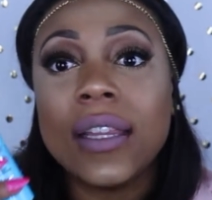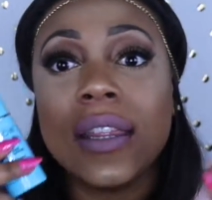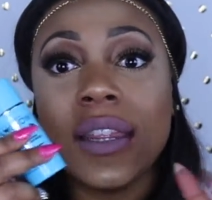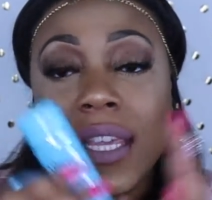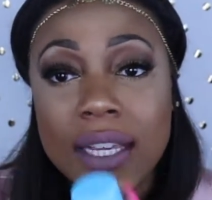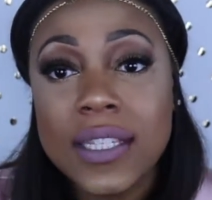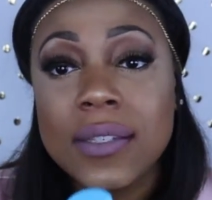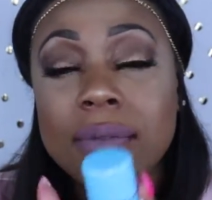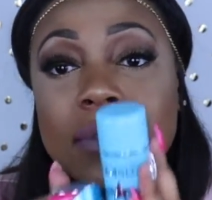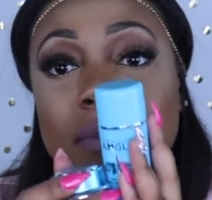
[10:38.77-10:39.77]

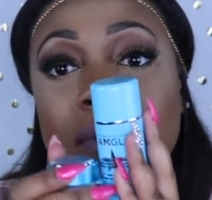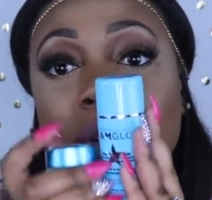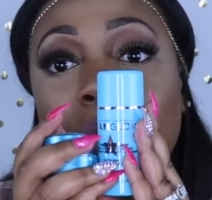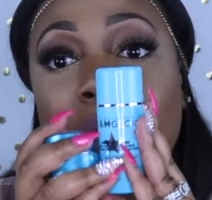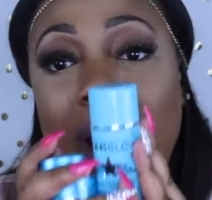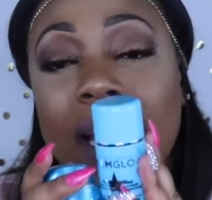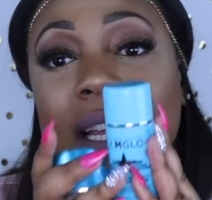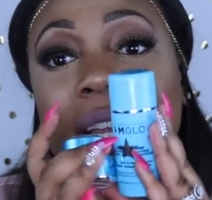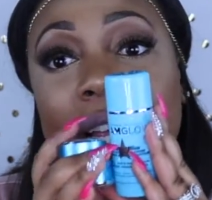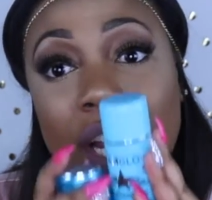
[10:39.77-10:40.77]
this right
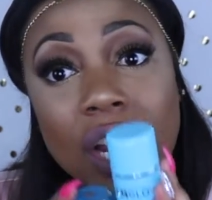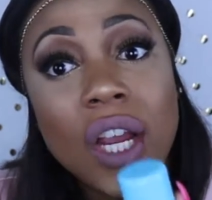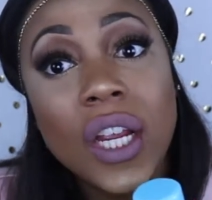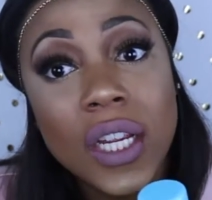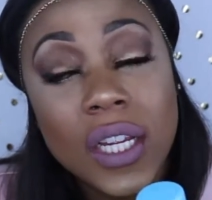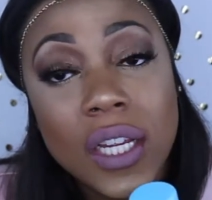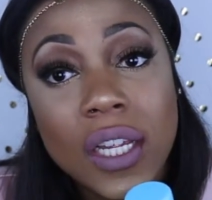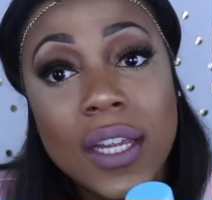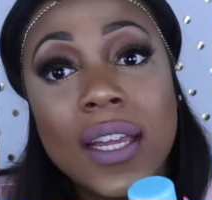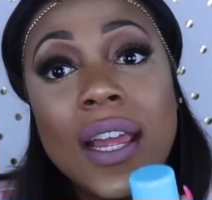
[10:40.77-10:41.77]
here
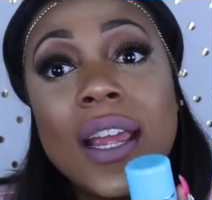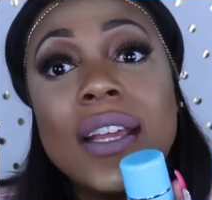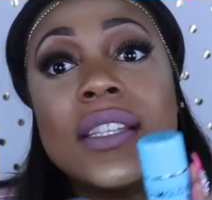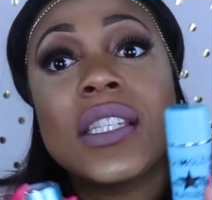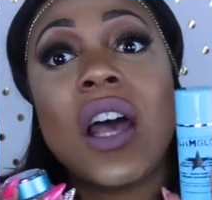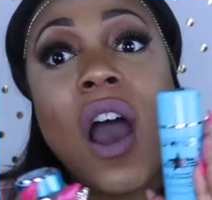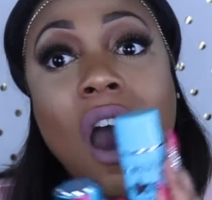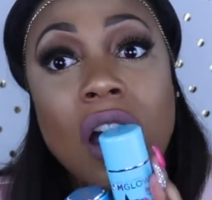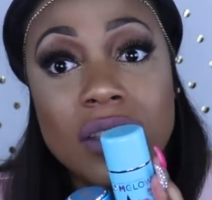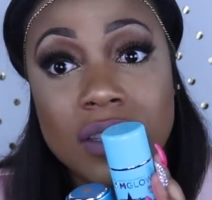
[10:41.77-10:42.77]
is
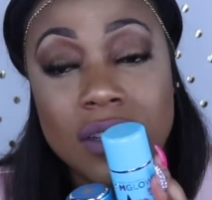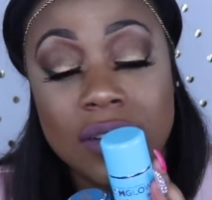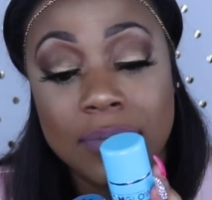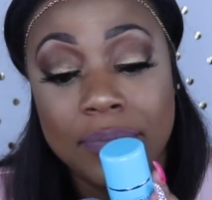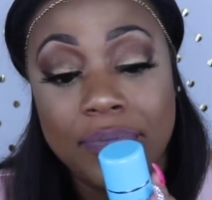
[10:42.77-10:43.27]
awesome.